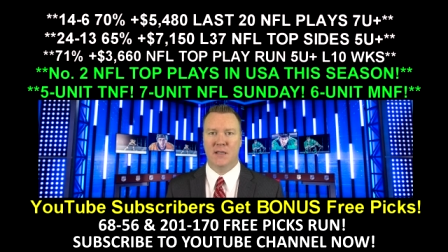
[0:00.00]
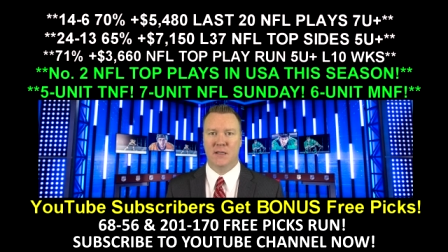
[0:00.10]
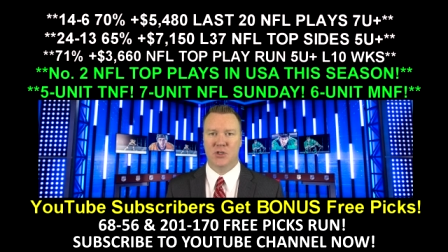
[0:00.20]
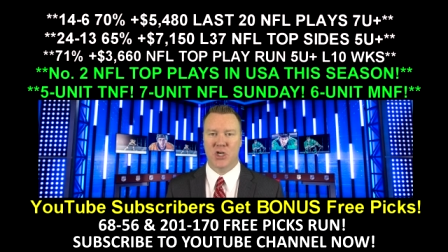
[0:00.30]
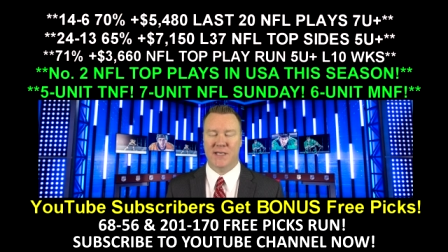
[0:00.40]

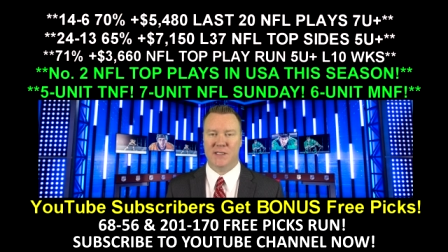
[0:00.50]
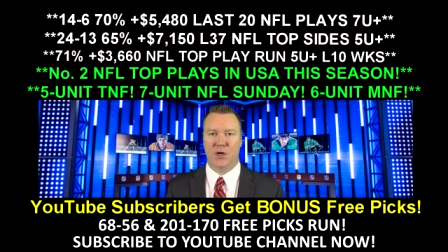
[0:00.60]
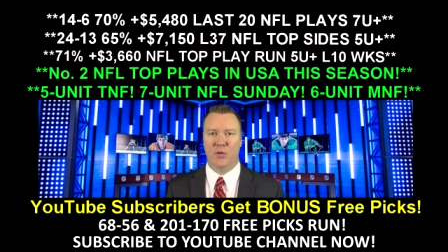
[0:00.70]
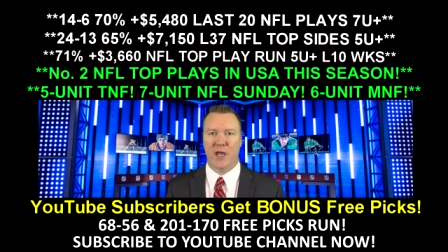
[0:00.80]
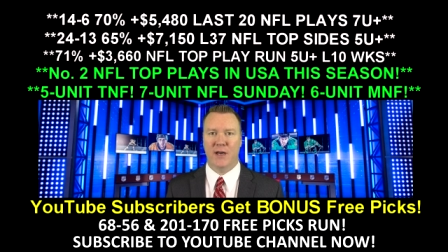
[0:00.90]
The Jets
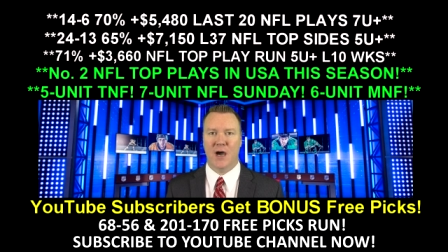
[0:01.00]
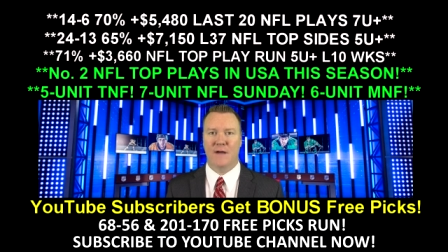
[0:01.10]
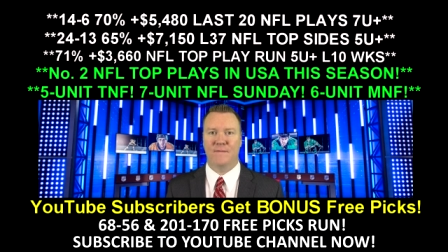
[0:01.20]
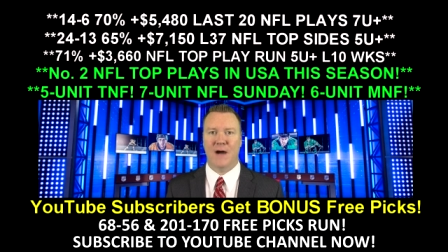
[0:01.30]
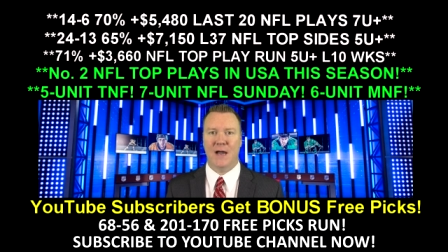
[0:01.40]
are a red
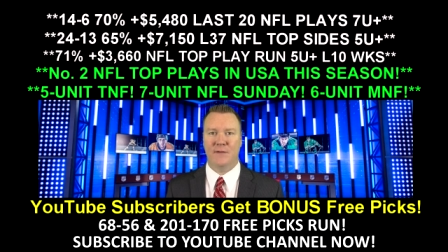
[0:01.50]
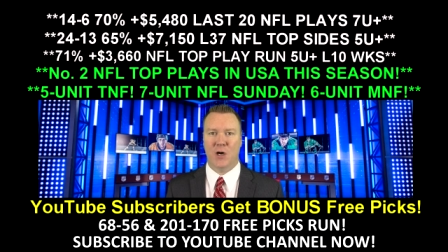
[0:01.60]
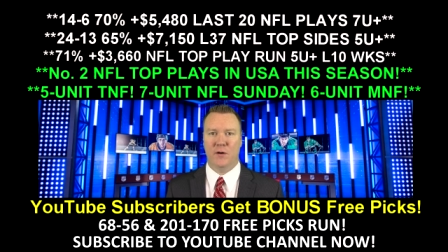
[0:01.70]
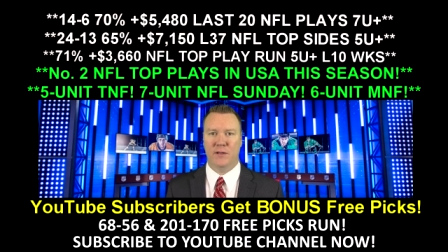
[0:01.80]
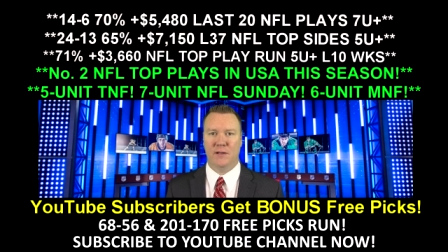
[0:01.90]
hot five and
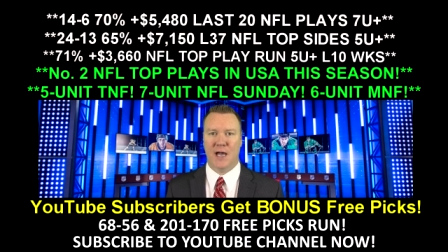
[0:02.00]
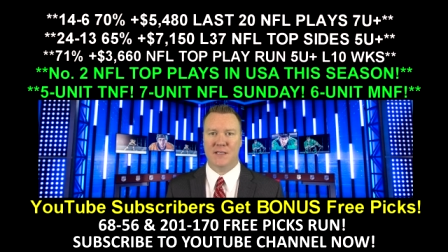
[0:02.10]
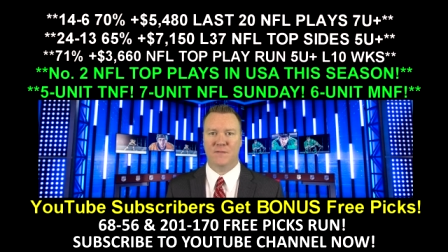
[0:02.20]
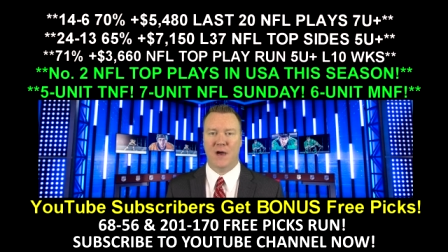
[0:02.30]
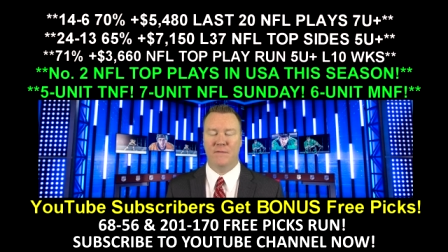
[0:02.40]
oh in their
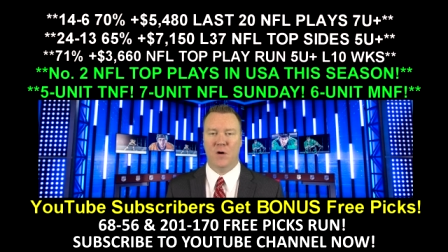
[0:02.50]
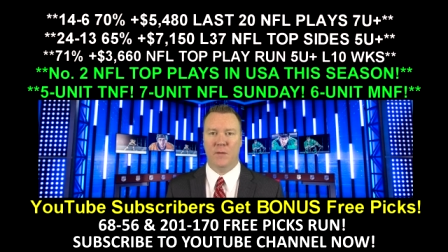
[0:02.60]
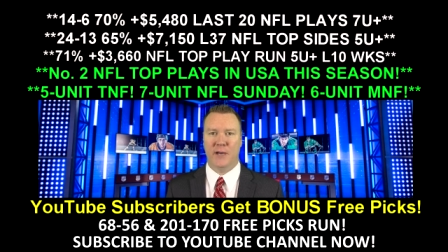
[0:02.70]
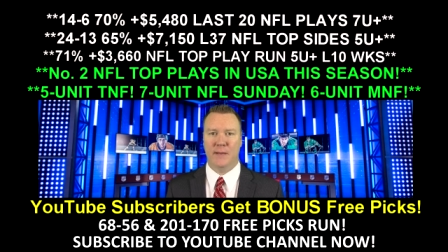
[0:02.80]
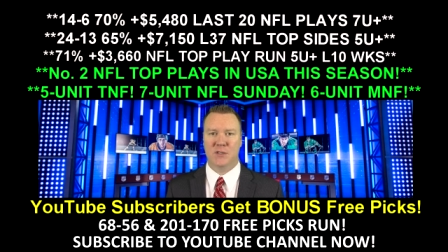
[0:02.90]
last five
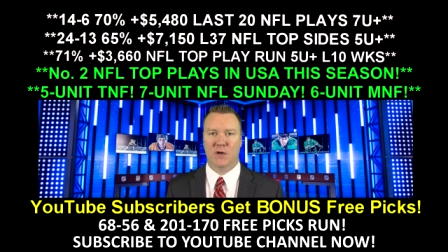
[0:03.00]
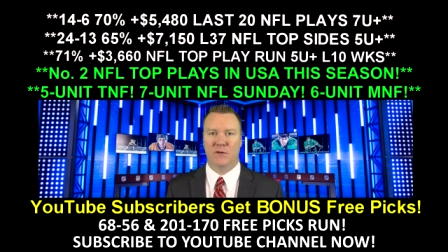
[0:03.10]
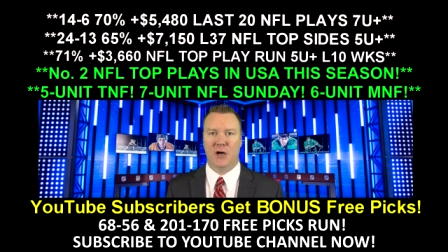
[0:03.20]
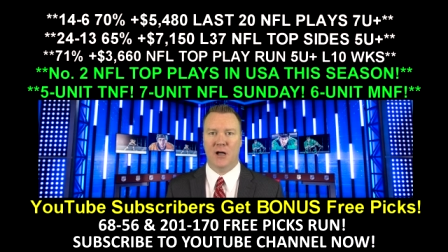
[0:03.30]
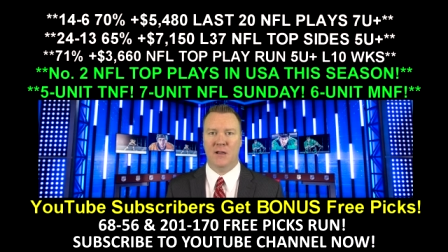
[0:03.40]
home games
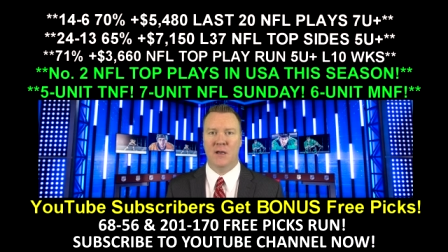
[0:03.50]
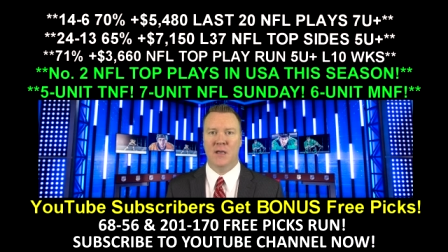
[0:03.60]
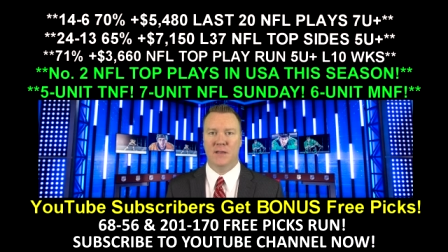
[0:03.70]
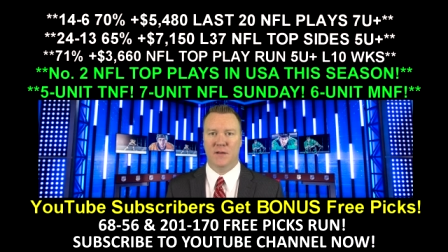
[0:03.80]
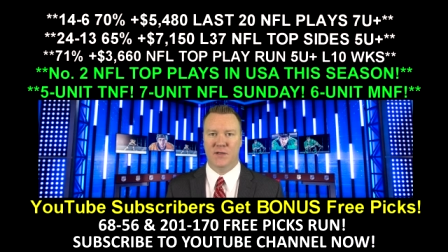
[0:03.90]
overall,
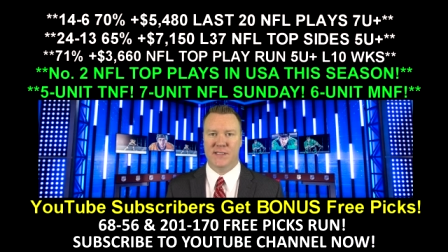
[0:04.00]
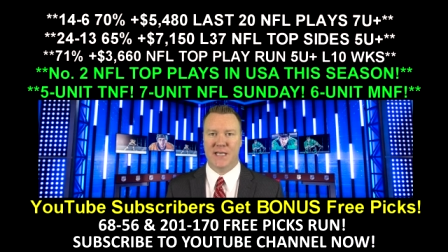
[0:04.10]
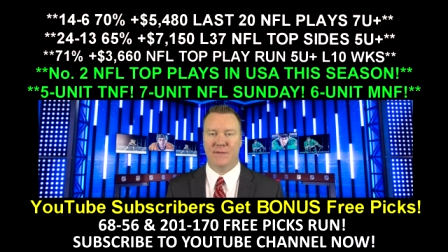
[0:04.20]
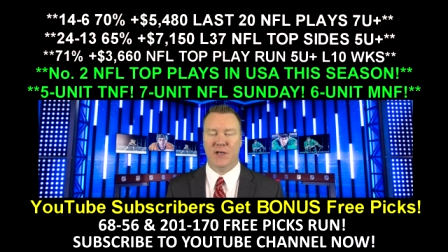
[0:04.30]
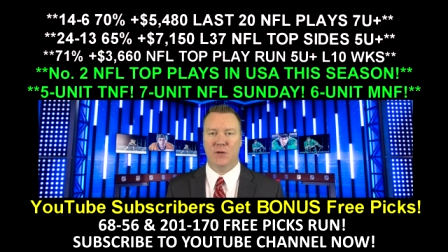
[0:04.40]
and they're
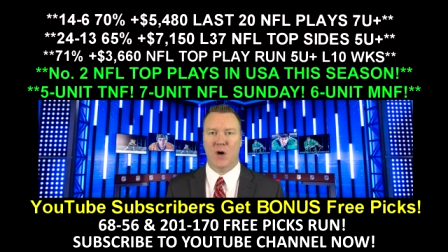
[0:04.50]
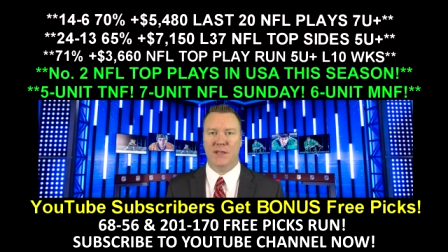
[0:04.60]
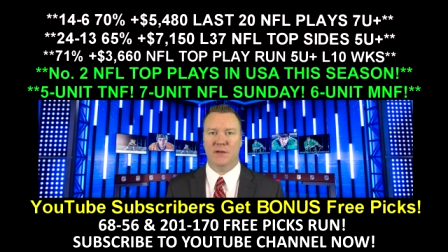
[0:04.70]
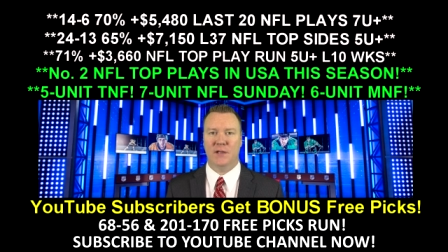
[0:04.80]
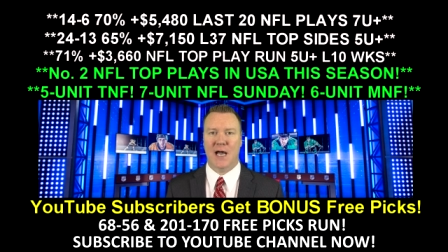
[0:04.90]
seven and one
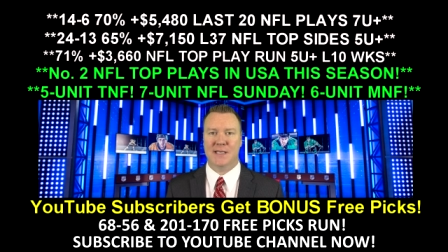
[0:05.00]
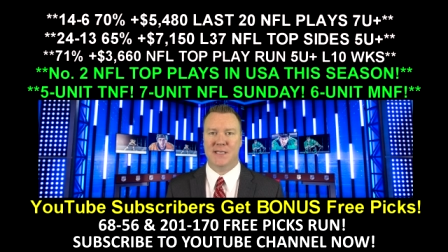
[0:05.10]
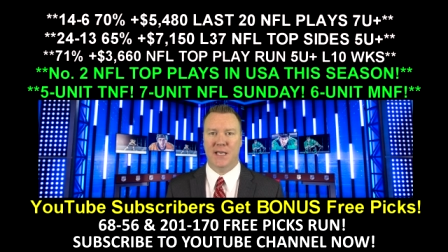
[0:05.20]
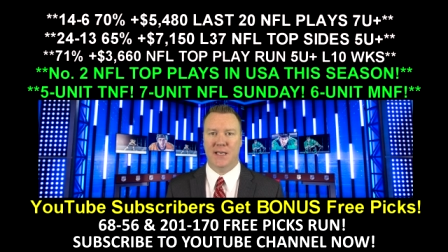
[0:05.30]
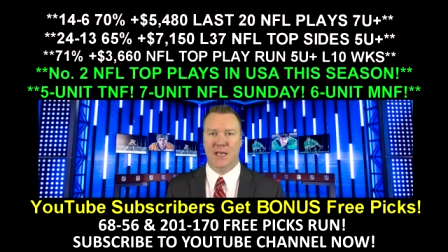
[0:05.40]
in their
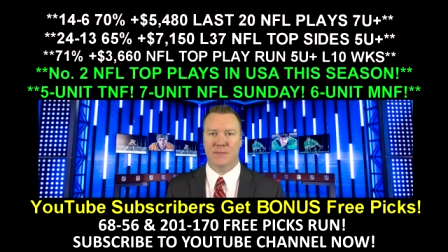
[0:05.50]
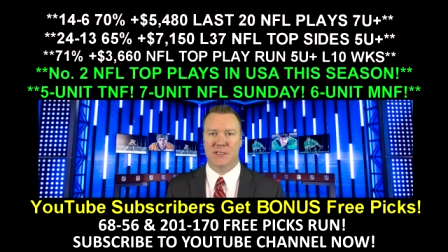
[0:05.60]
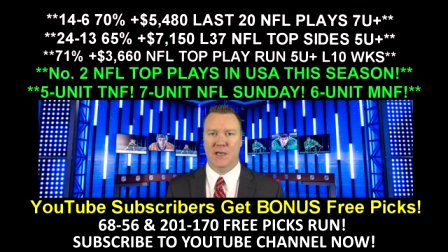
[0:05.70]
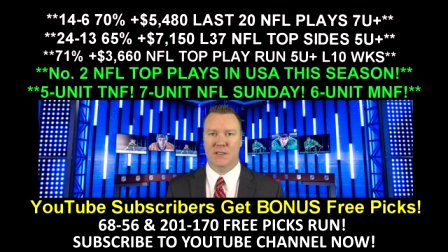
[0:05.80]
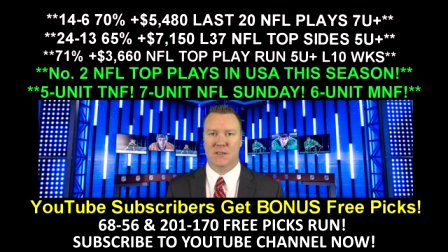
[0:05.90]
last eight
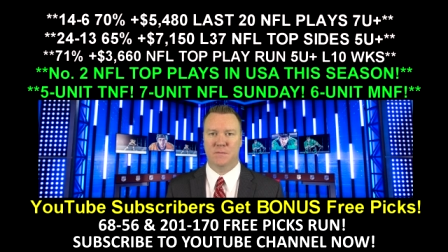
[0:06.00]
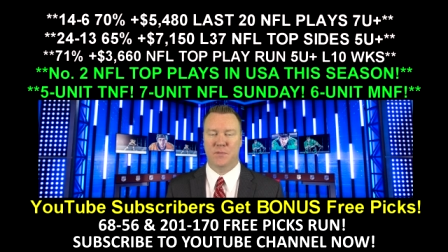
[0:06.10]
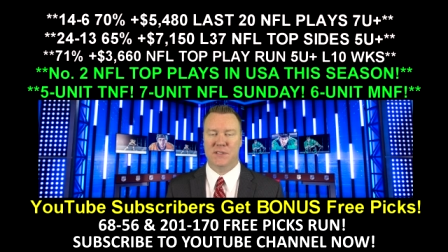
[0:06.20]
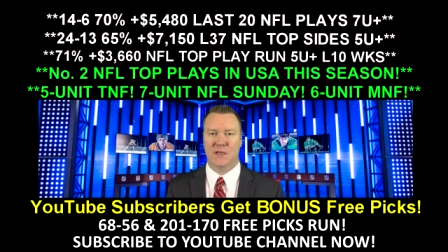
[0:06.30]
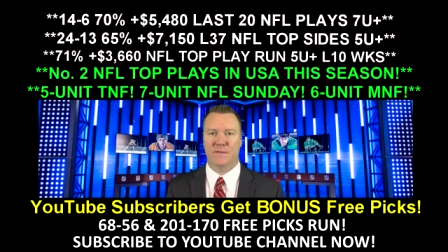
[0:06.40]
games against
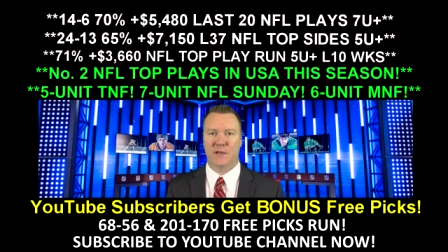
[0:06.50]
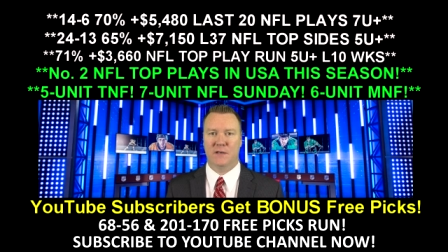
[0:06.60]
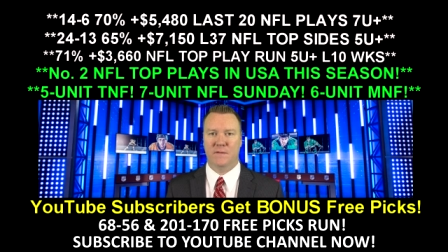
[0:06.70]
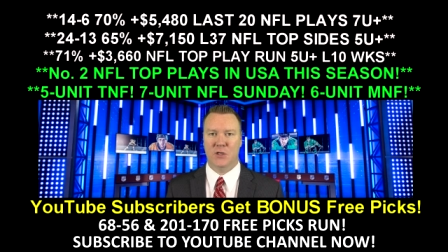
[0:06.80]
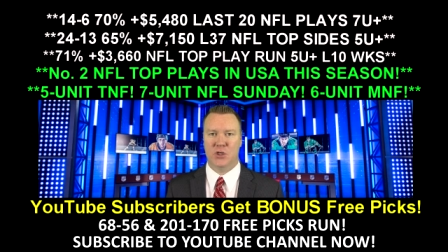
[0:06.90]
Pacific
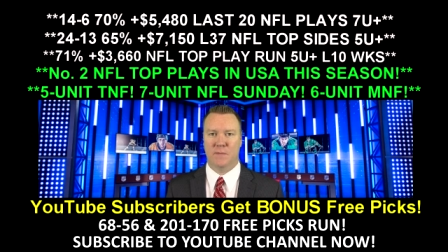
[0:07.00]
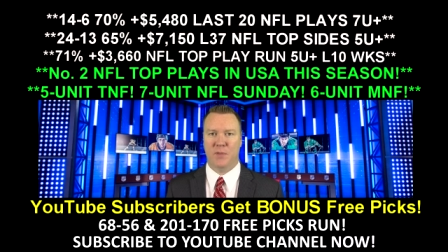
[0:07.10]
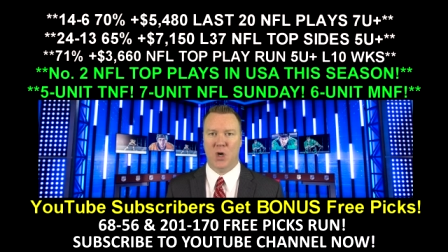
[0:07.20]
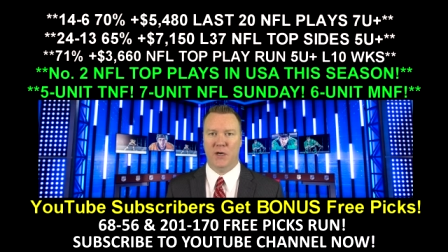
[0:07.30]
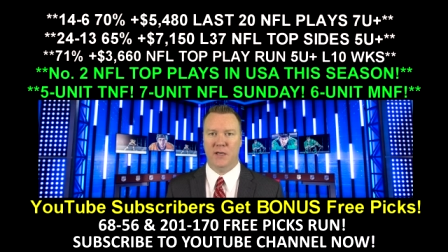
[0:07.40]
Division
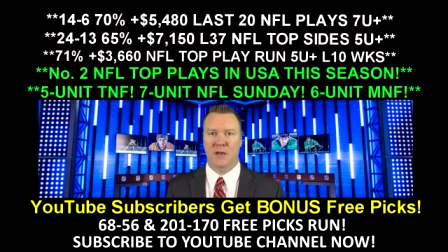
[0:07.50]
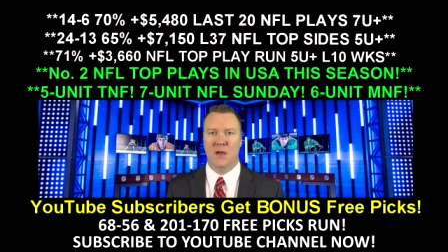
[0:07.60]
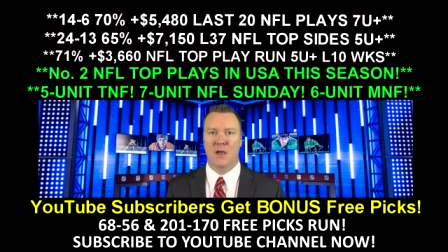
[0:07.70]
opponent.